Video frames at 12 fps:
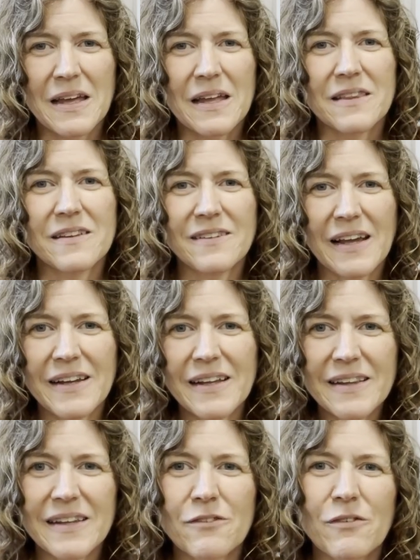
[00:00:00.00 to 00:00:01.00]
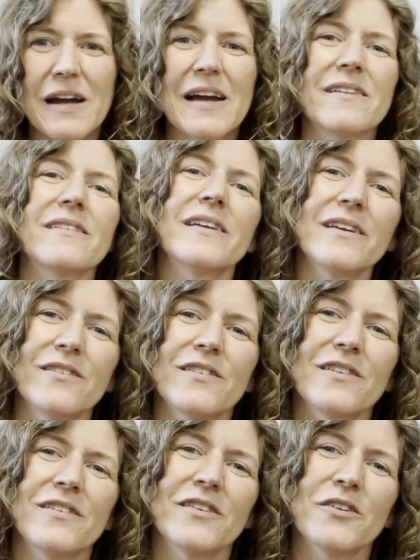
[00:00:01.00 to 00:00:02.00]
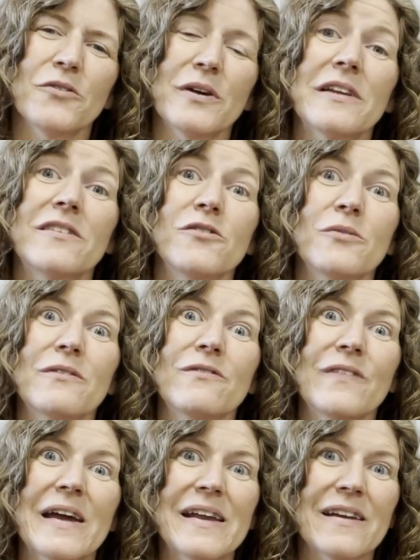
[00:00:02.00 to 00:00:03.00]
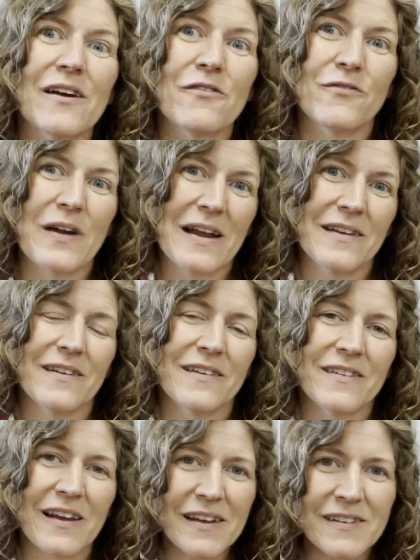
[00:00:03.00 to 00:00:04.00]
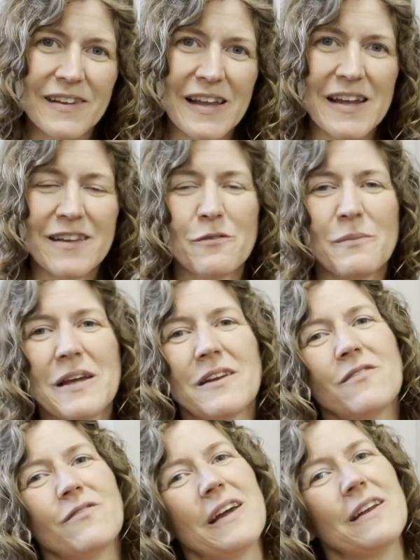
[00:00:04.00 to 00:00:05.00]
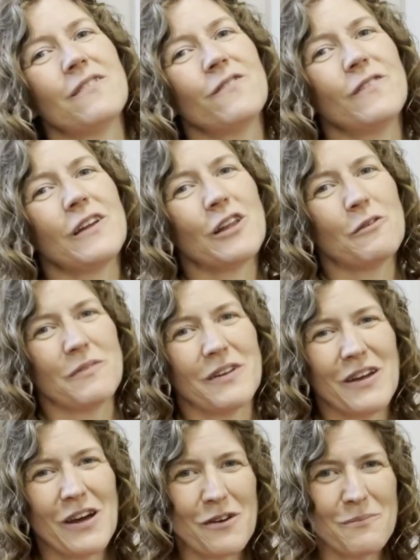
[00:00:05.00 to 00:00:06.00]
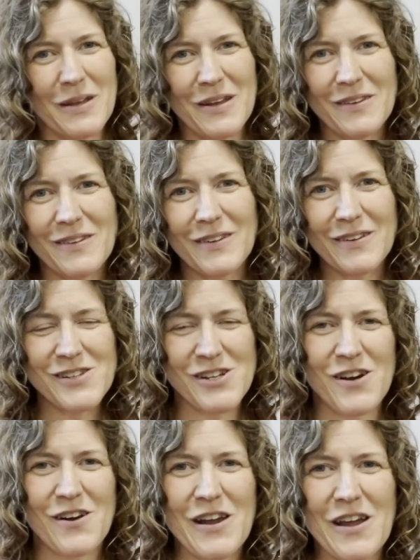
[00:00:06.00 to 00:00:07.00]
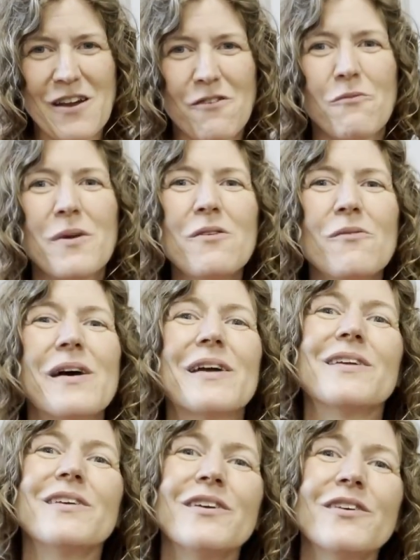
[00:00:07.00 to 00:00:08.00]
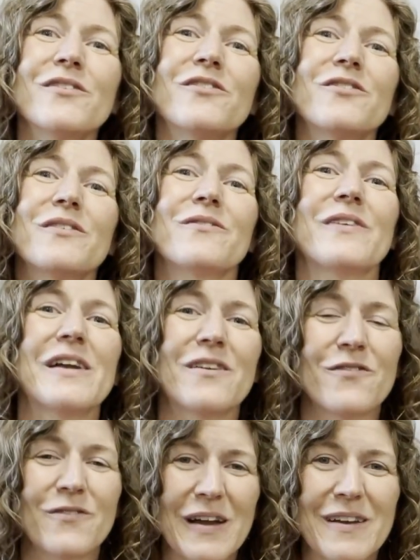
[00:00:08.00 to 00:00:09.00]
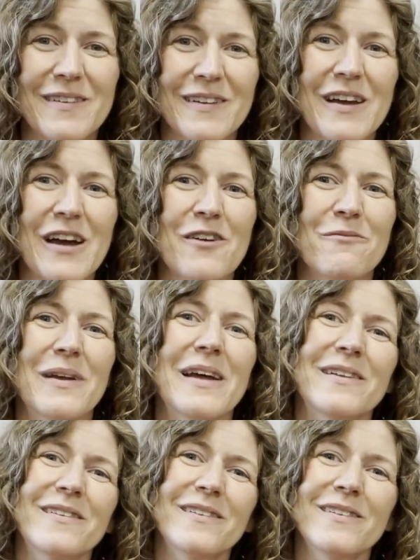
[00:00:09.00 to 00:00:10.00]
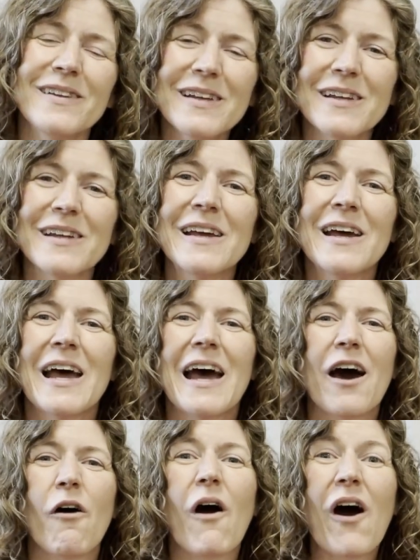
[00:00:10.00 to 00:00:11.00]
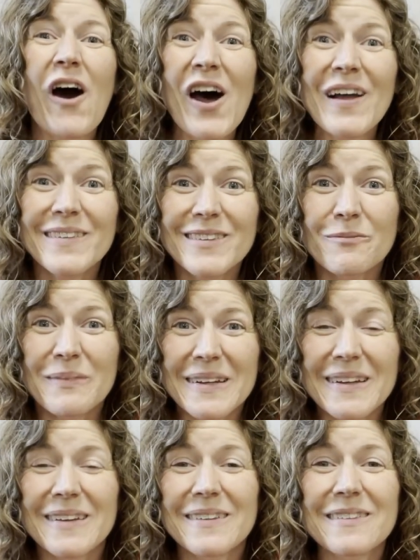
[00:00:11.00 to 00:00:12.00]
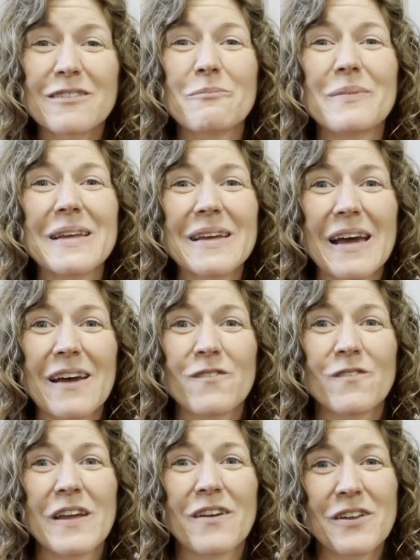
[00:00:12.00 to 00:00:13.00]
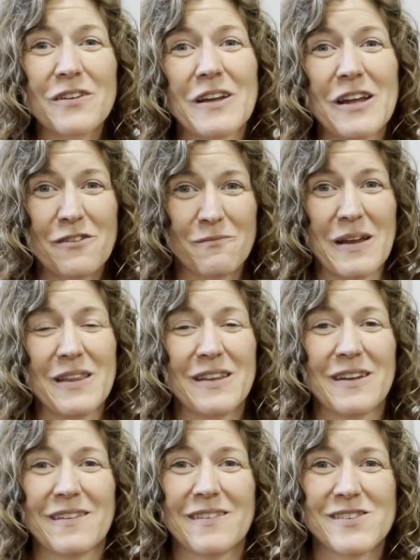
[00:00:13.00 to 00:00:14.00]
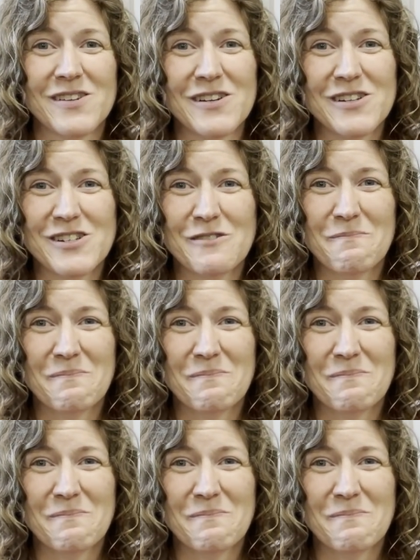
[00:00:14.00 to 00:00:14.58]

The second thing we're asking you to do is to invite a friend. Just like the man invited Philip to come into the chariot, we want you to invite a friend to come and see how awesome it is to be at Vale United Methodist Church.